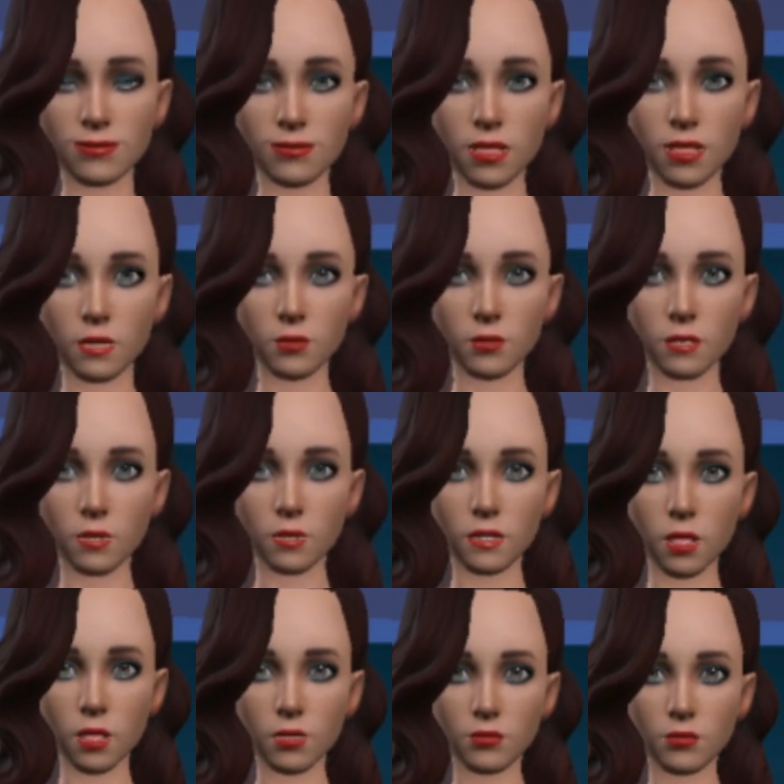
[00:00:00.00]
I think it's
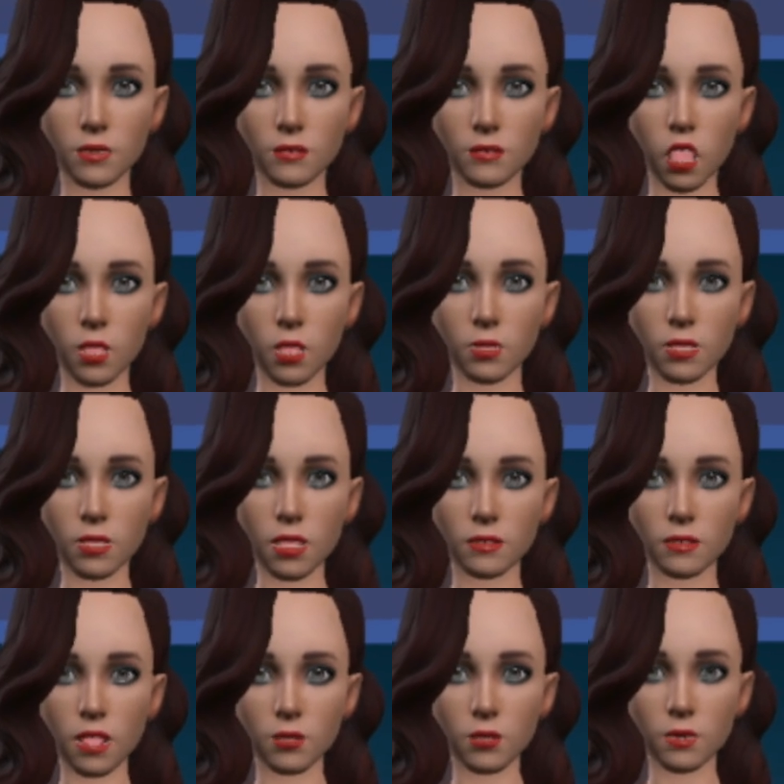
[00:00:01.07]
fascinating to see how
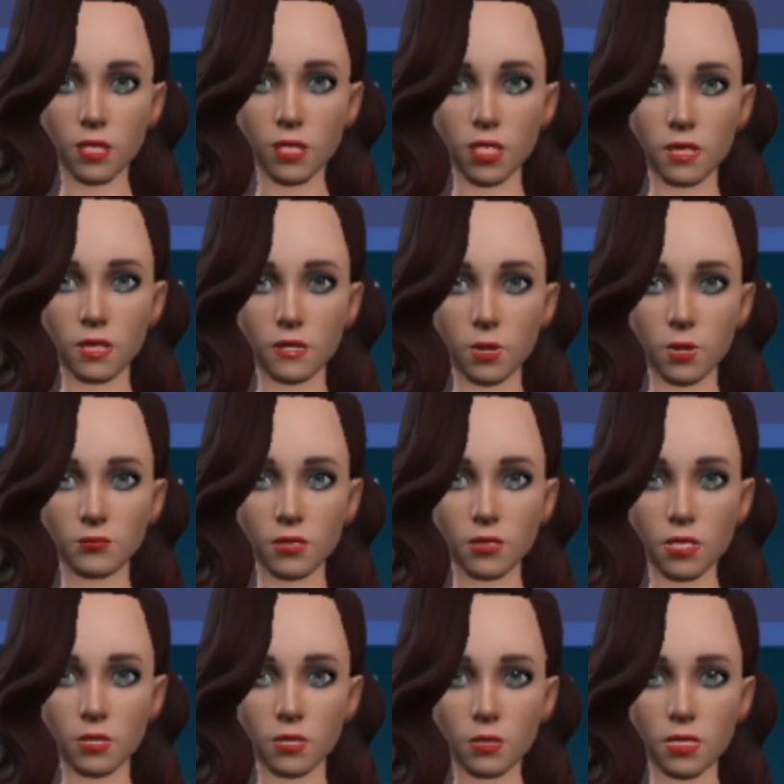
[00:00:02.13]
advanced AI
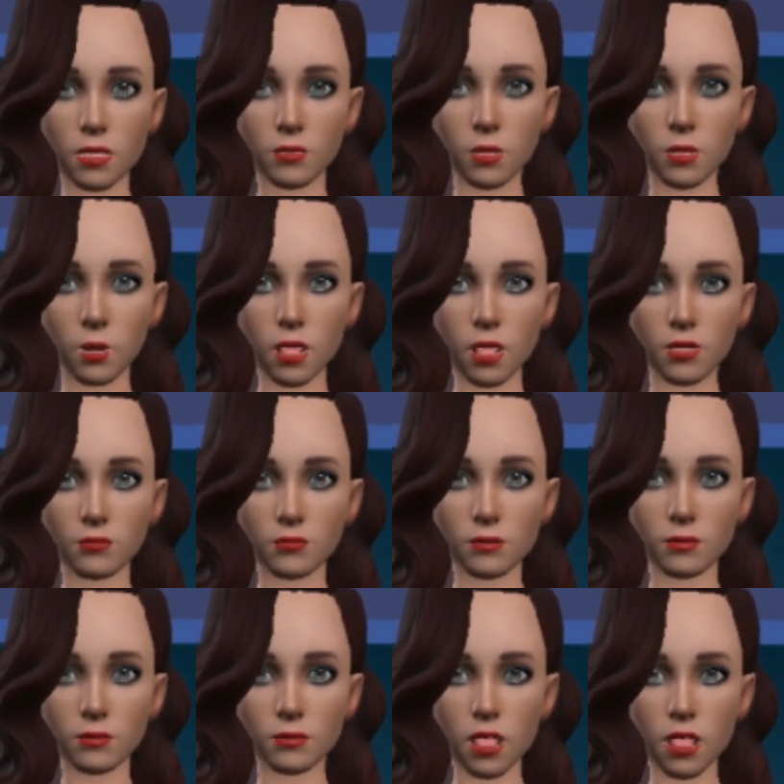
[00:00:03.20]
technology has become,
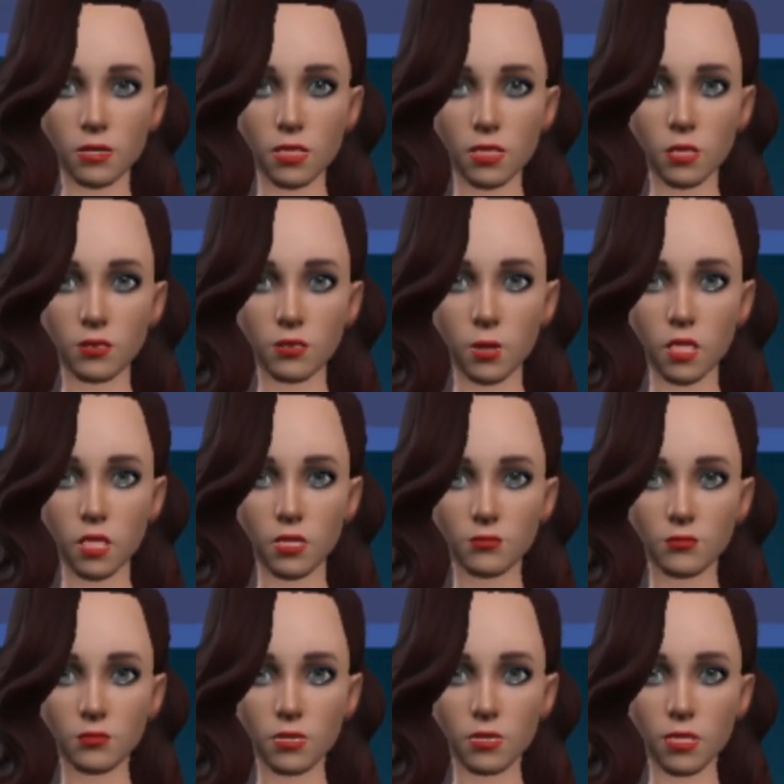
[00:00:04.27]
allowing us to
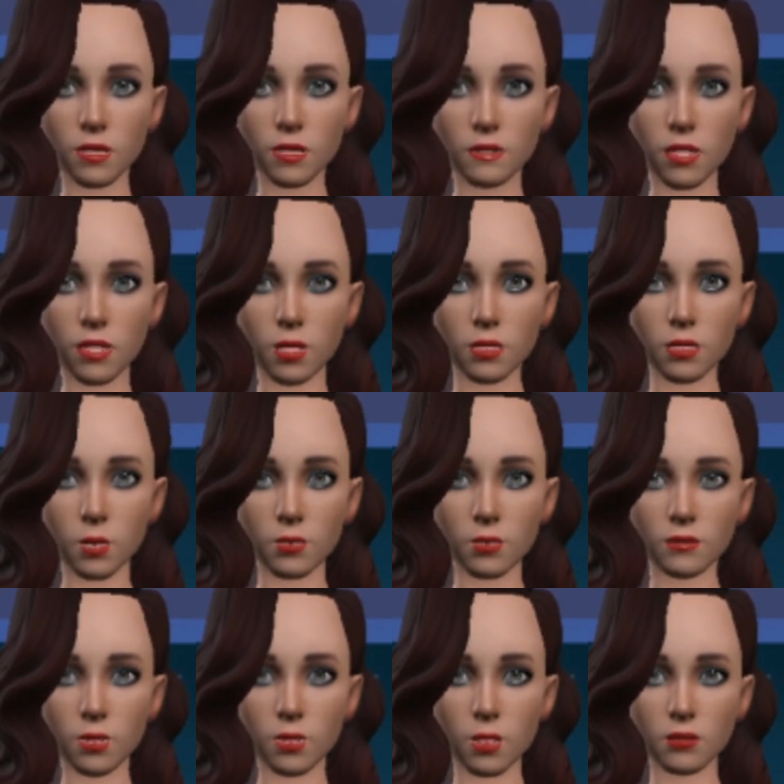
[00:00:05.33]
manipulate facial
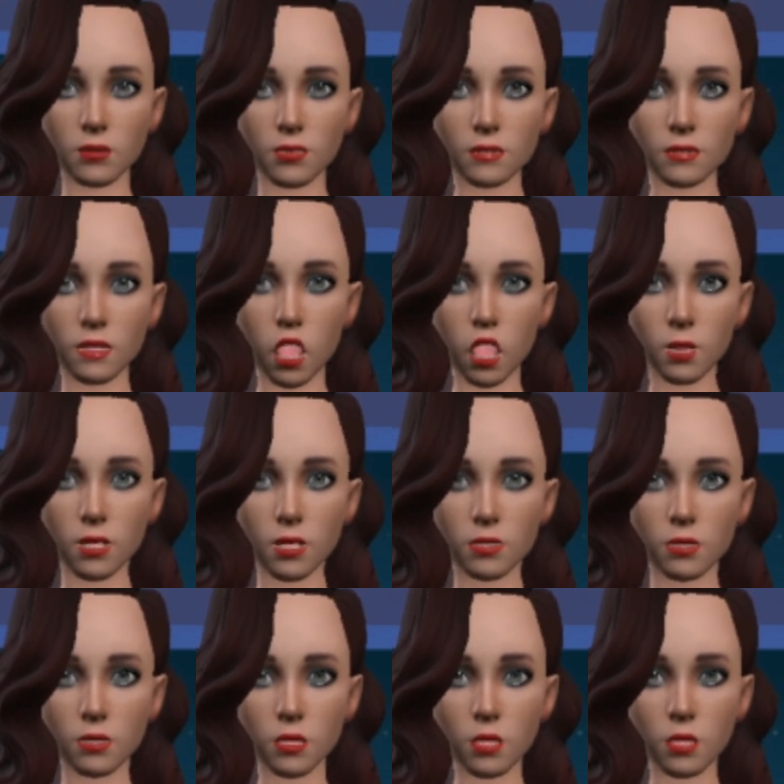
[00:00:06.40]
expressions and voices
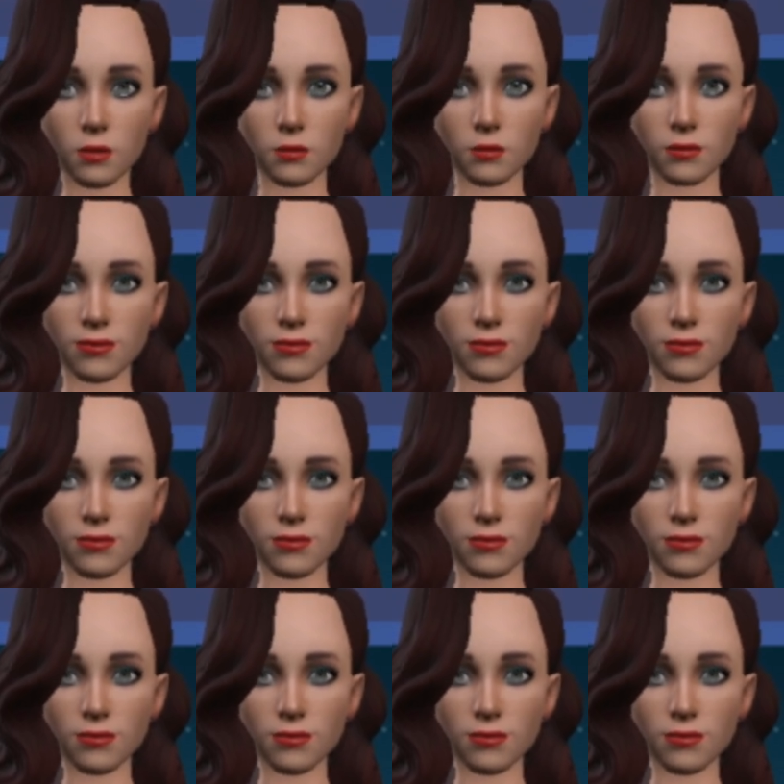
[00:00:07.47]
with ease.